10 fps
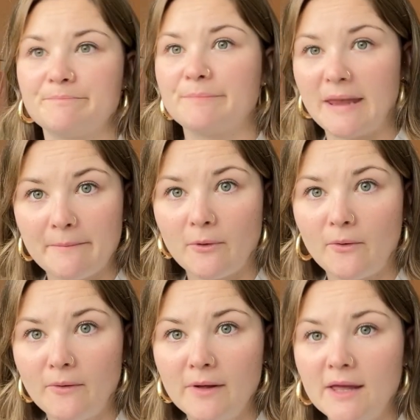
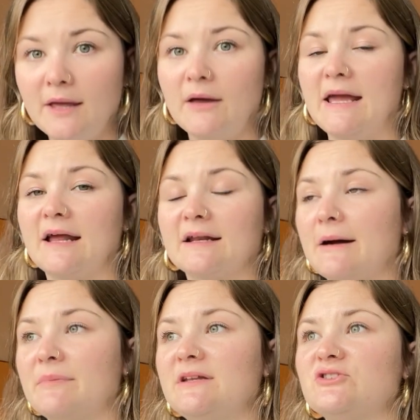people. And
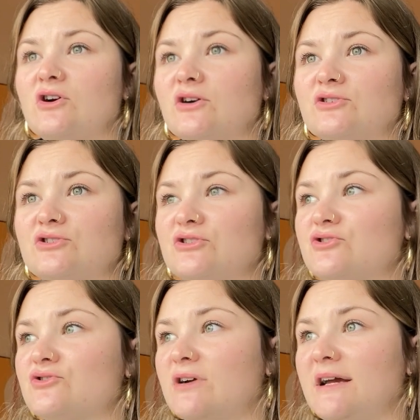companies aren't
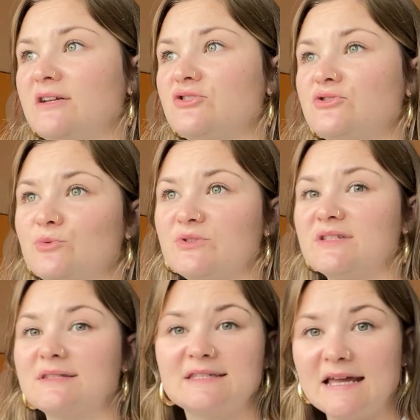just trying to
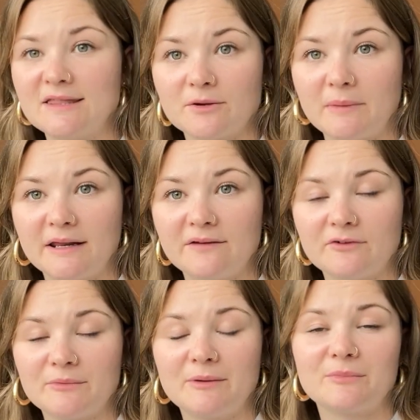take their money
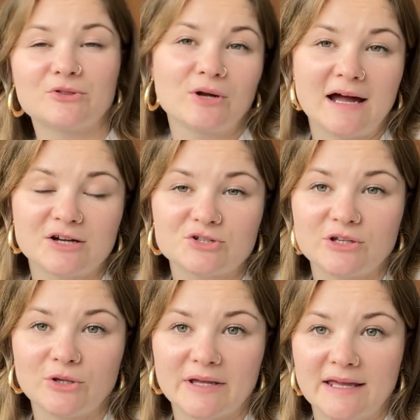from them, but they're actually
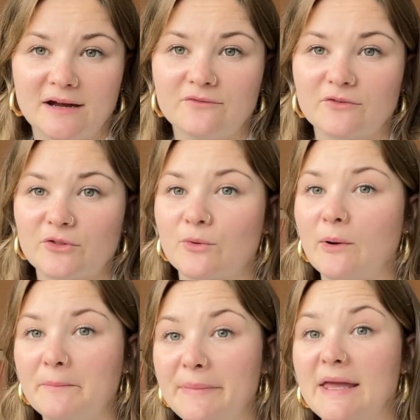looking out for their
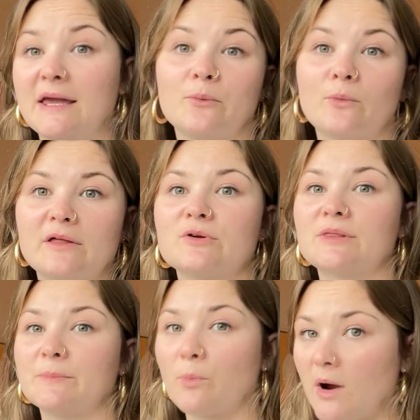well-being and whether
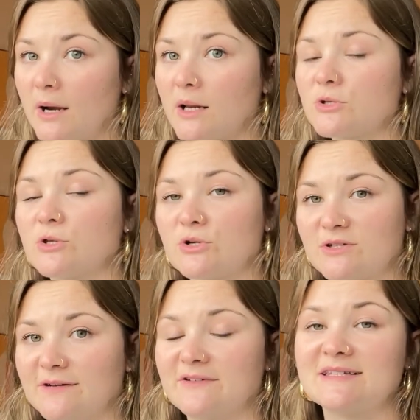the product or
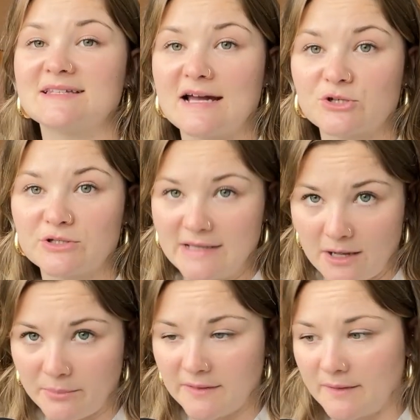service is actually
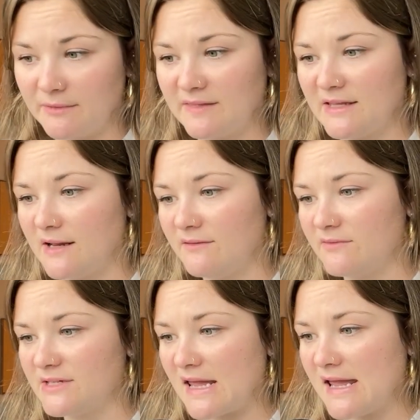helping them at the end of
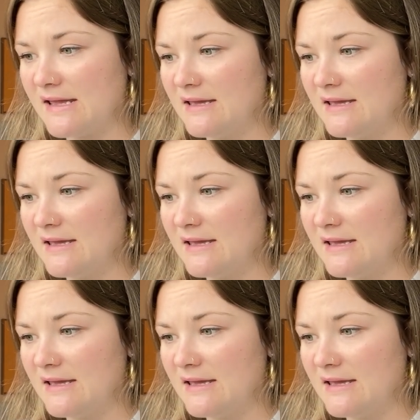the day.